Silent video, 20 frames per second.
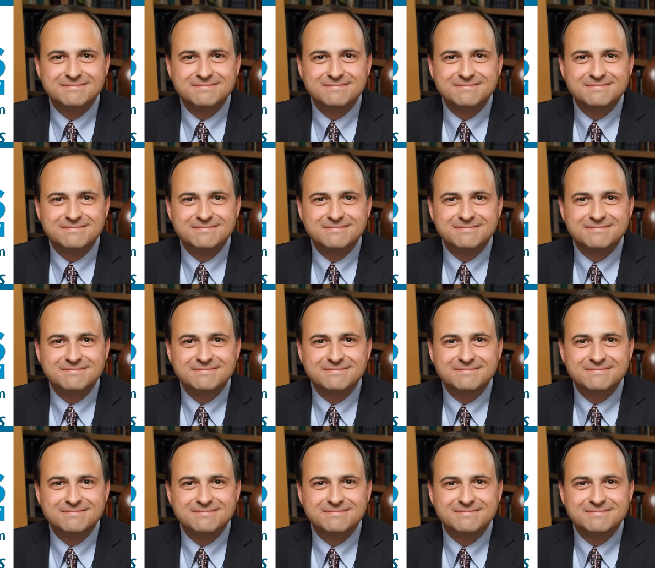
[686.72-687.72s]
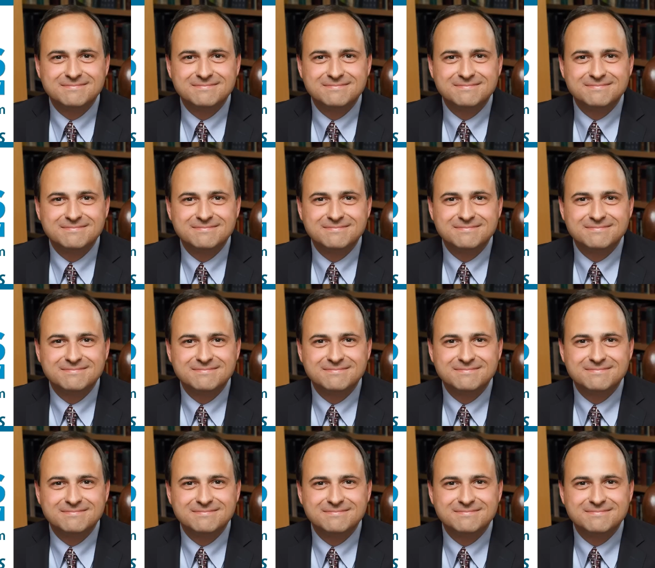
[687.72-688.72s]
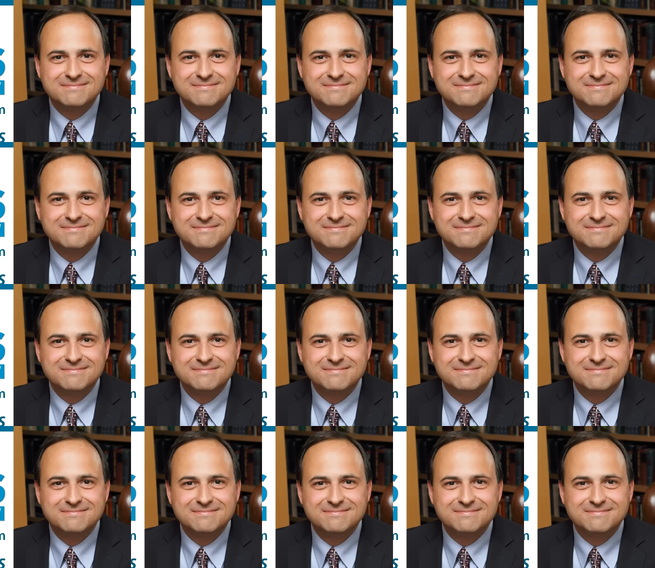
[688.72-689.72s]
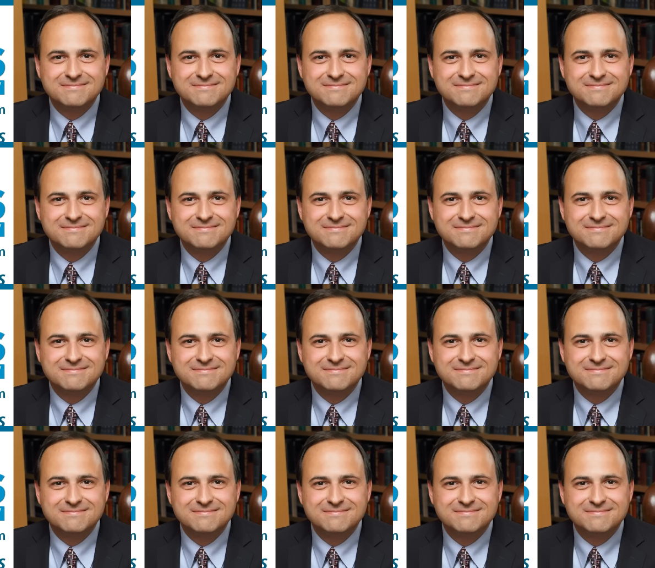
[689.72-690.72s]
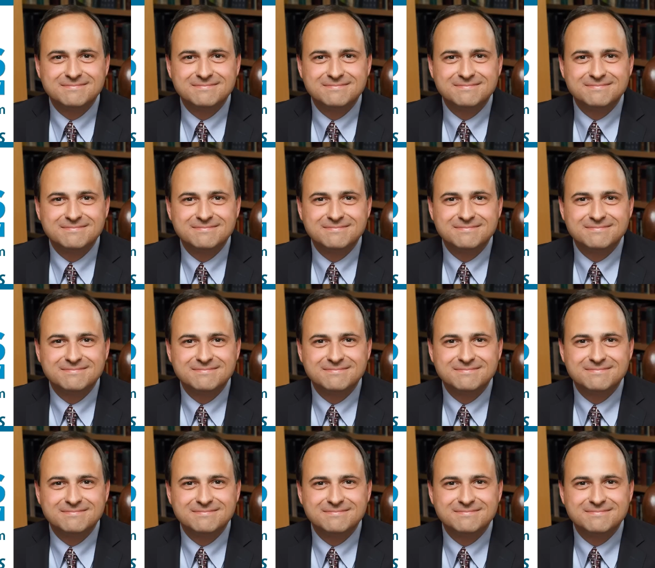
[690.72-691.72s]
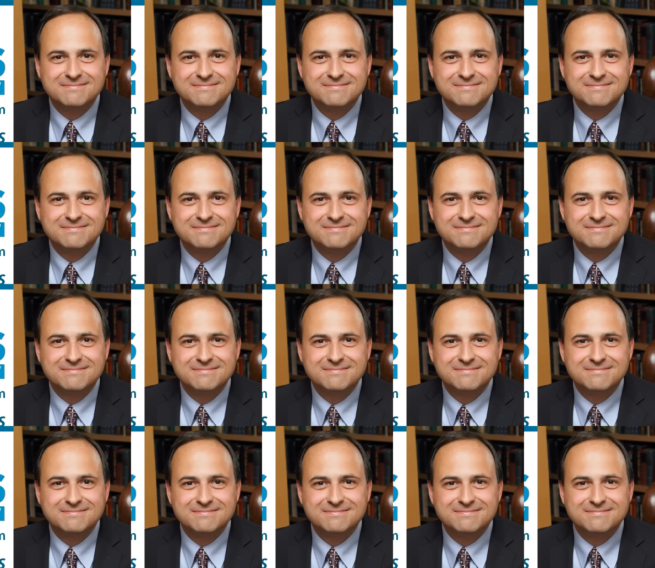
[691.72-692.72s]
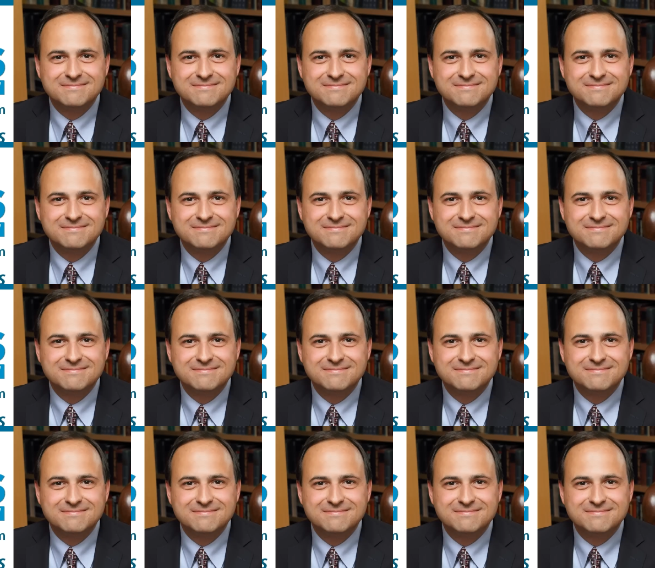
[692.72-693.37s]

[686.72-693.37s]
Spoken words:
[no speech]